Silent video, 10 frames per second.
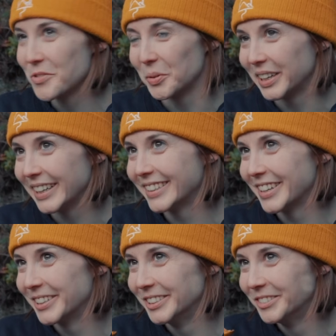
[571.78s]
Will it
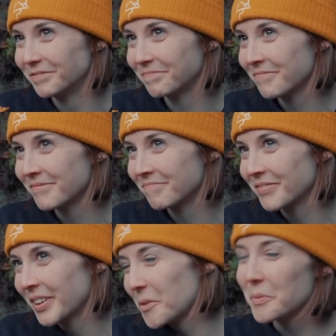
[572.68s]
though?
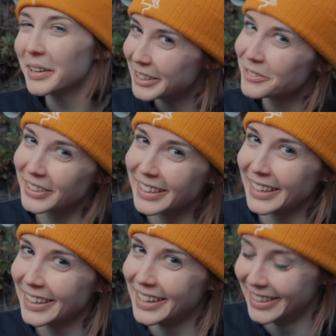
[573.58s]
Will it
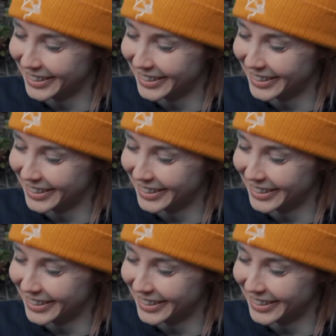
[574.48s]
really?